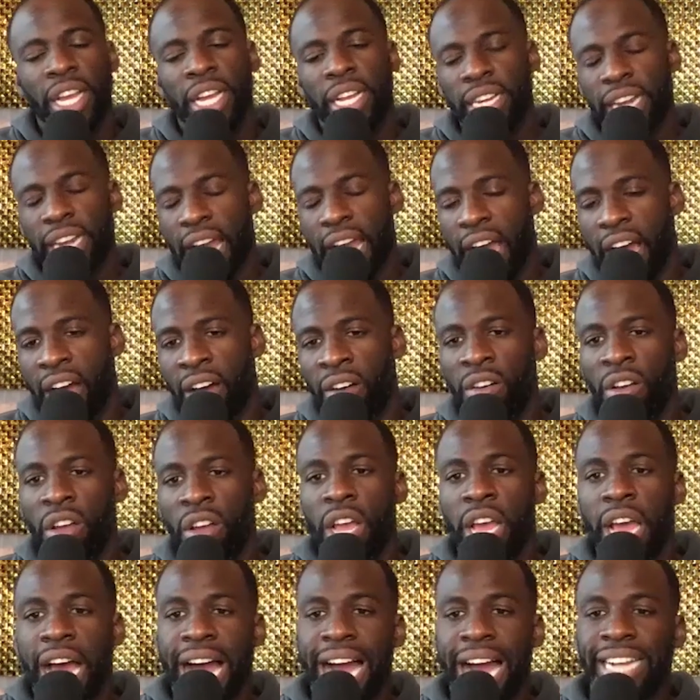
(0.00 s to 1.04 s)
Now,
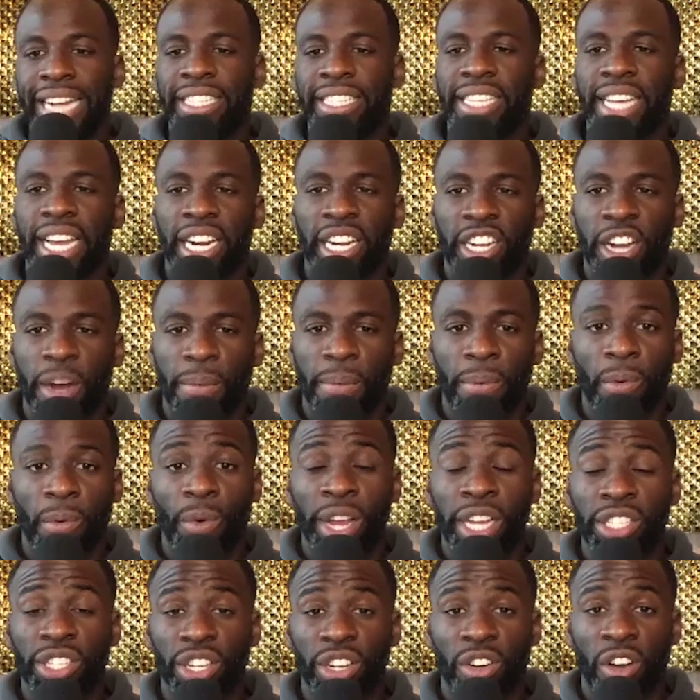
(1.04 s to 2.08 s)
I said a couple
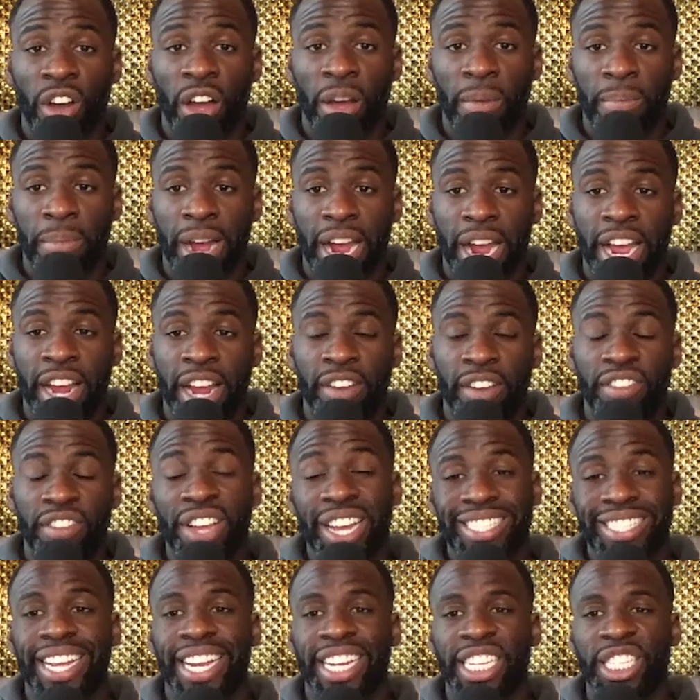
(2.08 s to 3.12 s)
weeks ago in my interview, I
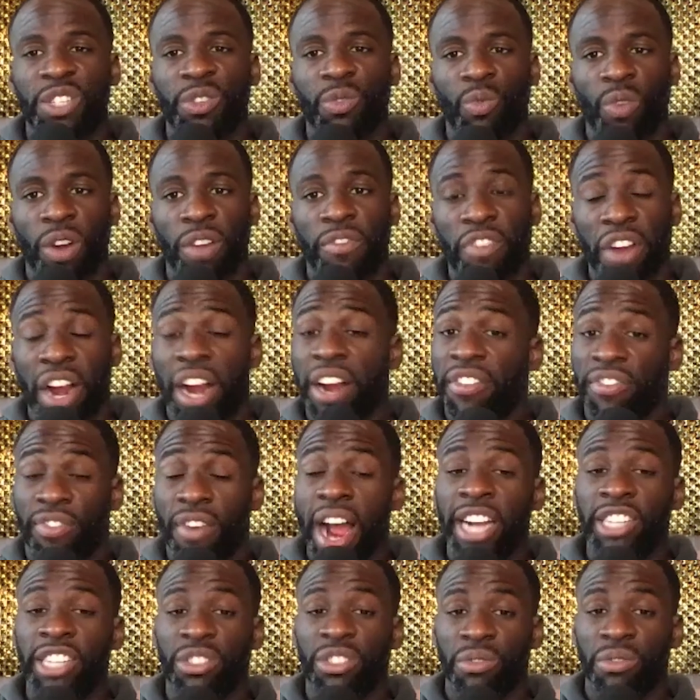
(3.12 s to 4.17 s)
said, we're very
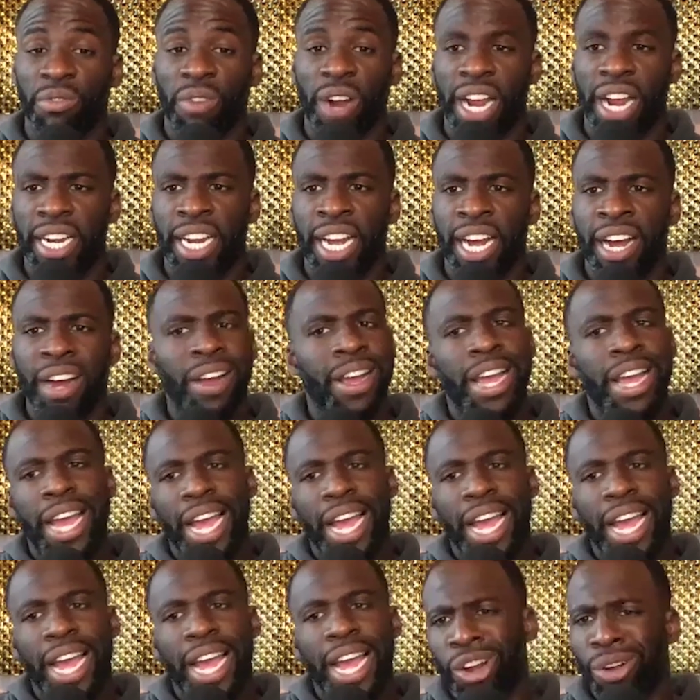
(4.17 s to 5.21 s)
fragile right now.
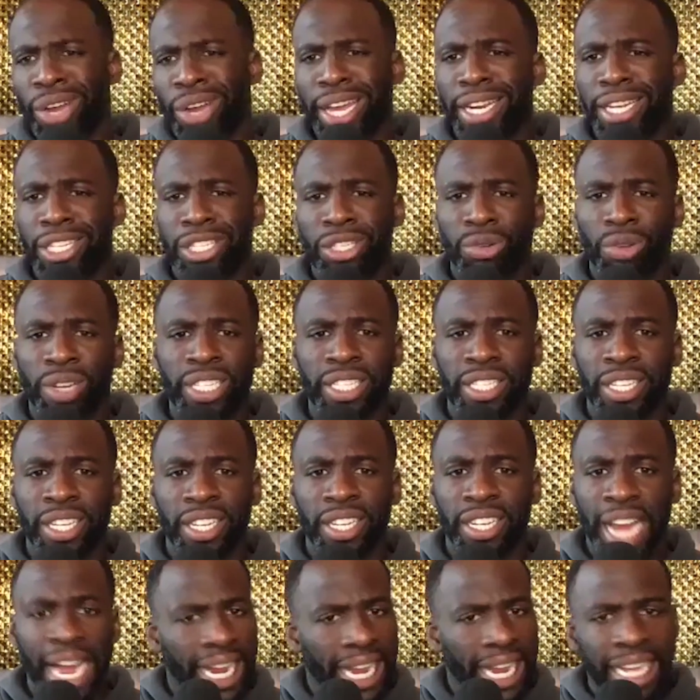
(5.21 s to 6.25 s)
And don't get it twisted.
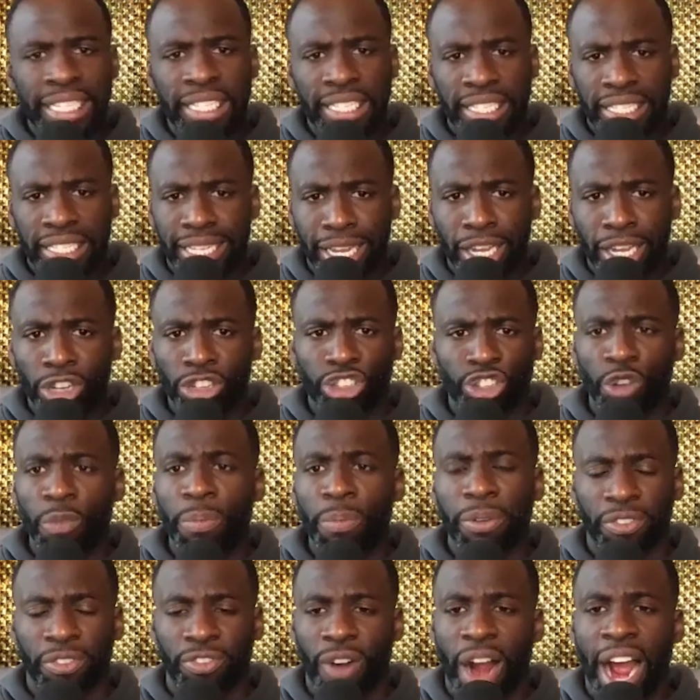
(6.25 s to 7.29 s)
Like, it's still
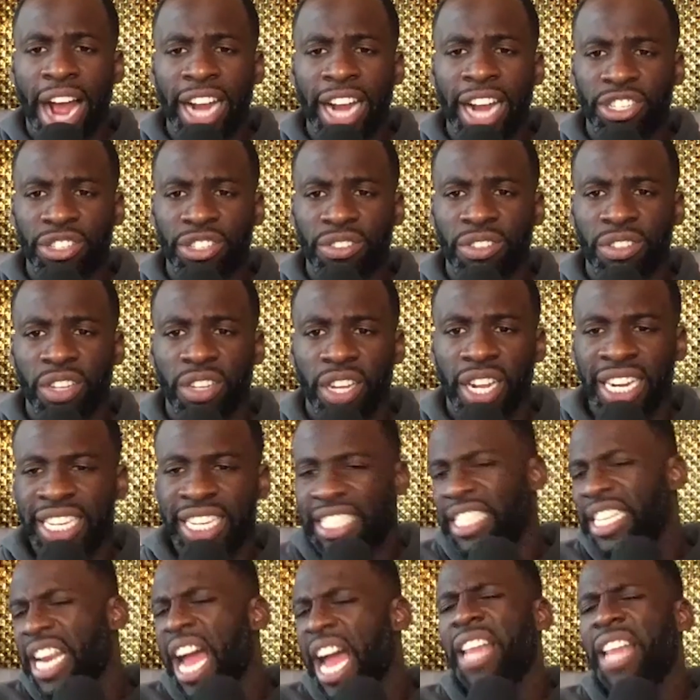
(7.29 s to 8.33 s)
super fragile. And
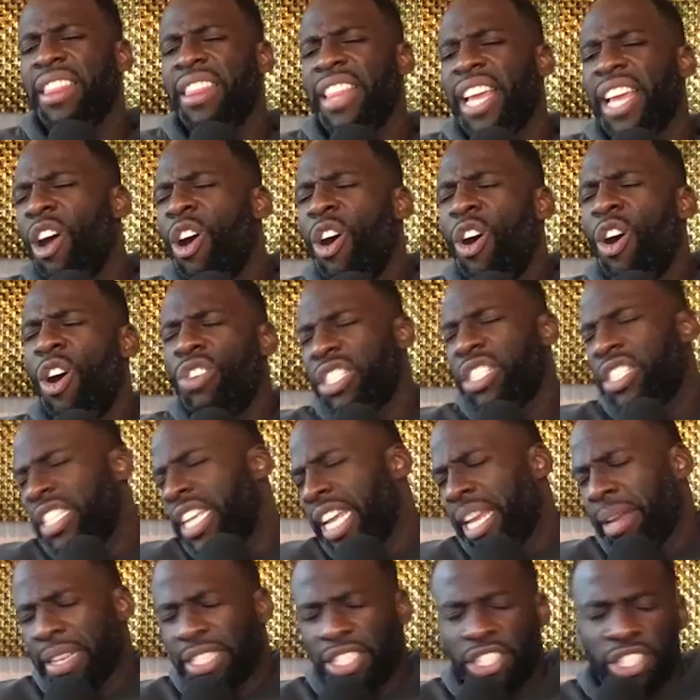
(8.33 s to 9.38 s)
it's not that, oh, the
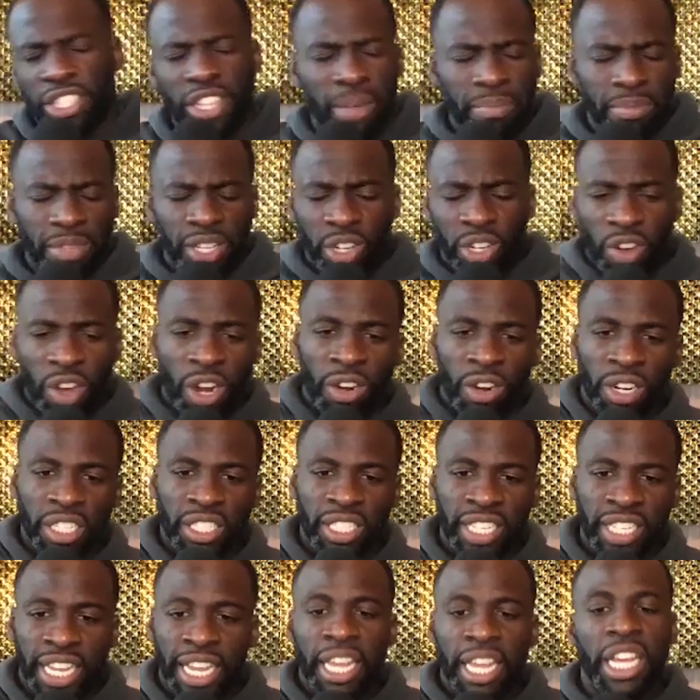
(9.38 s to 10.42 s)
team is something going on in the
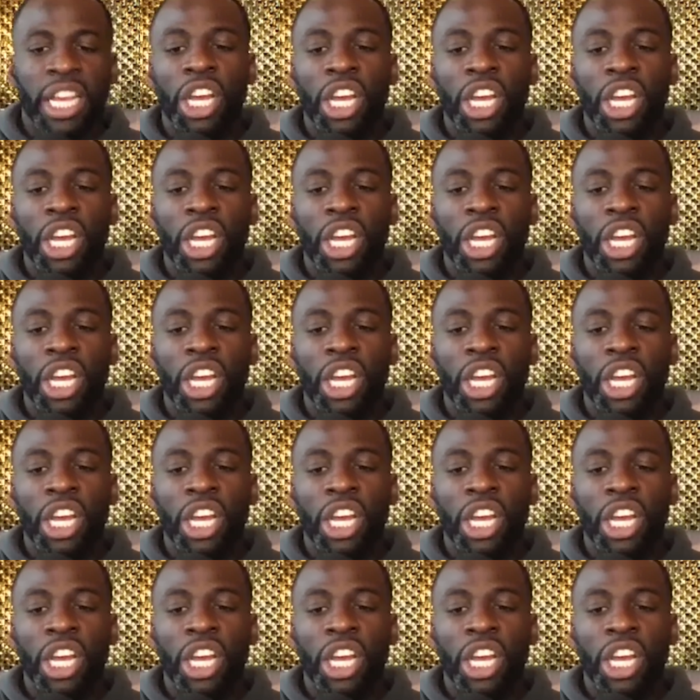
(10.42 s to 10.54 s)
team.